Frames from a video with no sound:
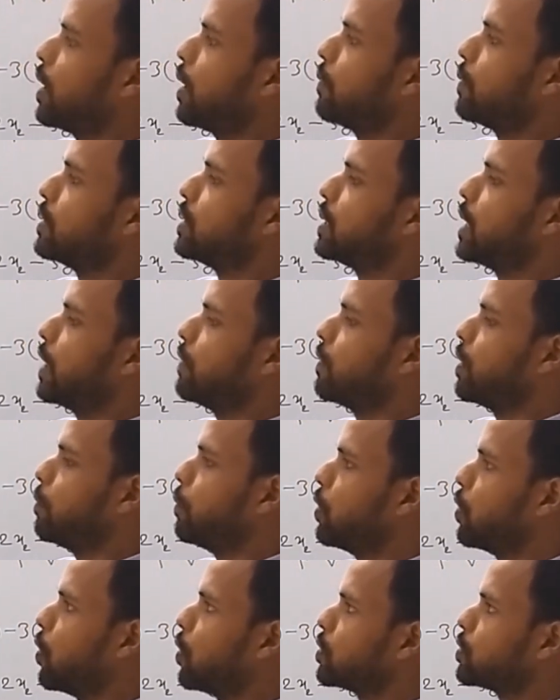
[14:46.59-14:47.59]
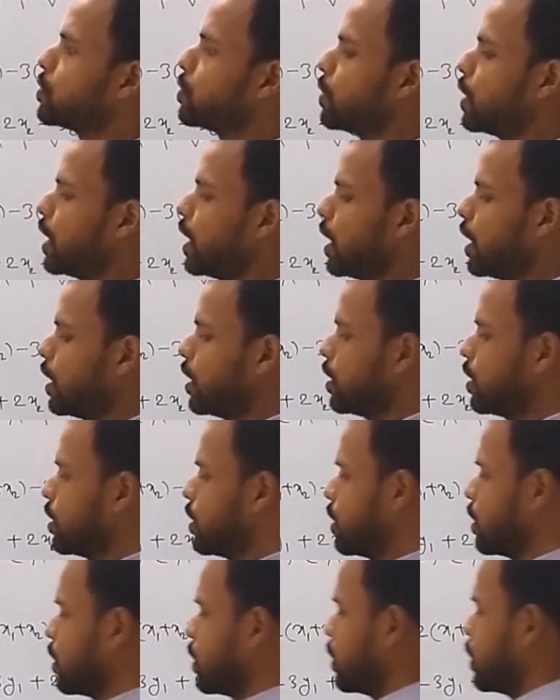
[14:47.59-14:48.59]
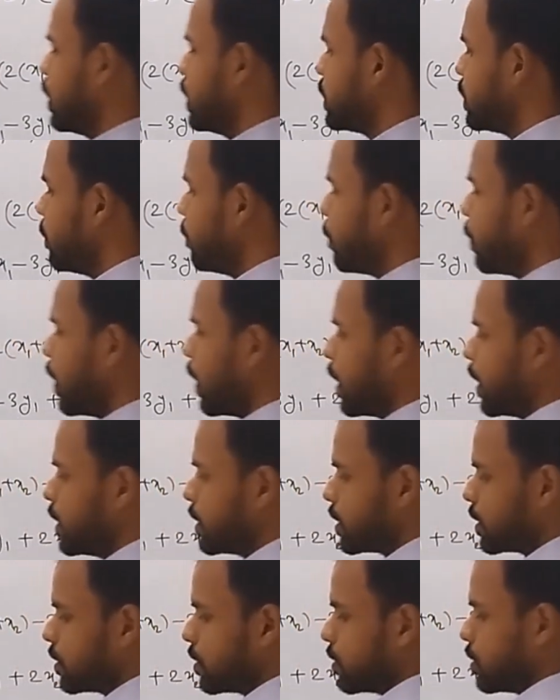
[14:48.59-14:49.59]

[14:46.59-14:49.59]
y1 z1 belongs to A, this implies,